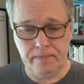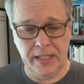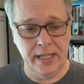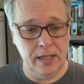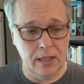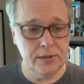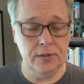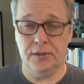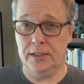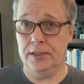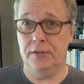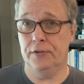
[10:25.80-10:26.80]
It also
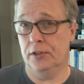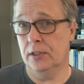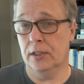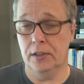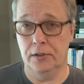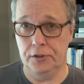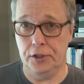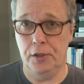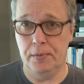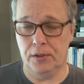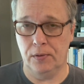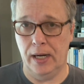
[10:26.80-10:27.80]
says if you're going to go the
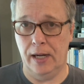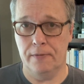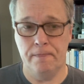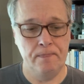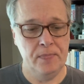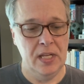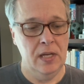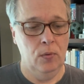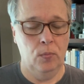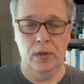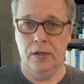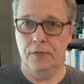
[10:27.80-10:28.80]
cubic route,
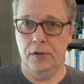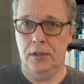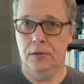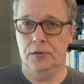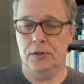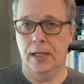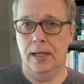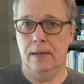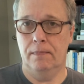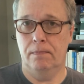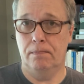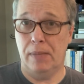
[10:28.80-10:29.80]
one of those
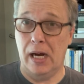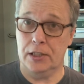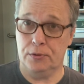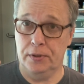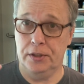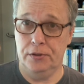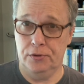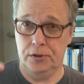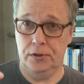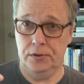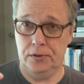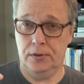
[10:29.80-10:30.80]
box
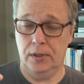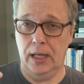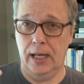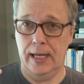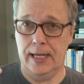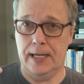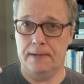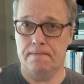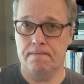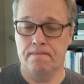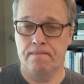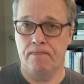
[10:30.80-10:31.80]
reducers, I
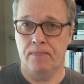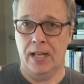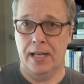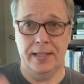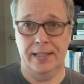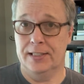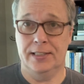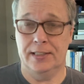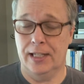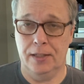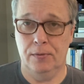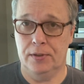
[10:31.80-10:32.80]
think that's
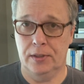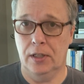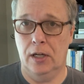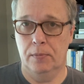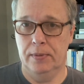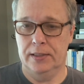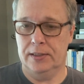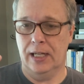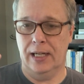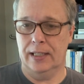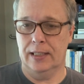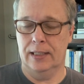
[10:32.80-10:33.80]
exactly what they're called, but it's kind
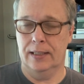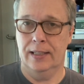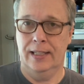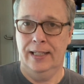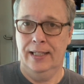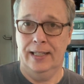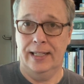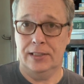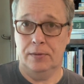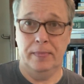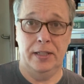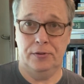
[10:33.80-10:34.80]
of like it has a
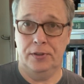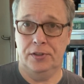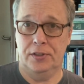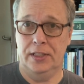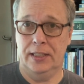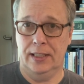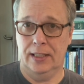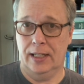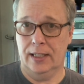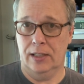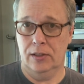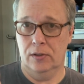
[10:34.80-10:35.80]
measuring stick and
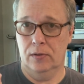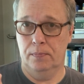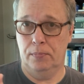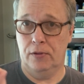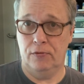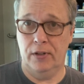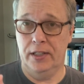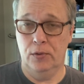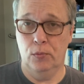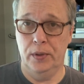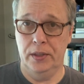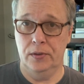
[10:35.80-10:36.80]
like a little
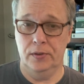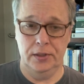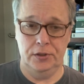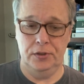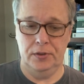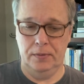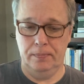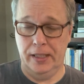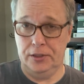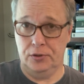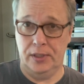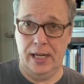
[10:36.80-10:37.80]
perforating wheel that you can
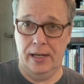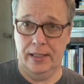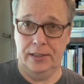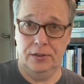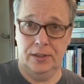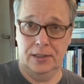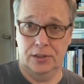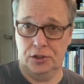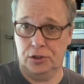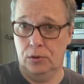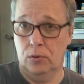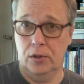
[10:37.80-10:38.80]
measure down, and you can
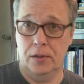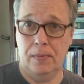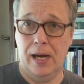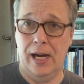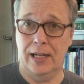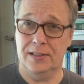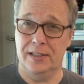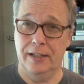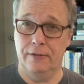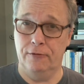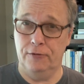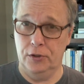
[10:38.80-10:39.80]
score the box and then
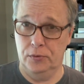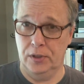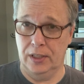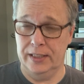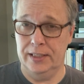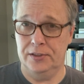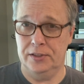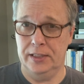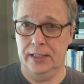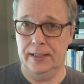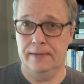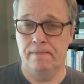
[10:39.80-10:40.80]
fold the lids
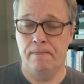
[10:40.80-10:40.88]
in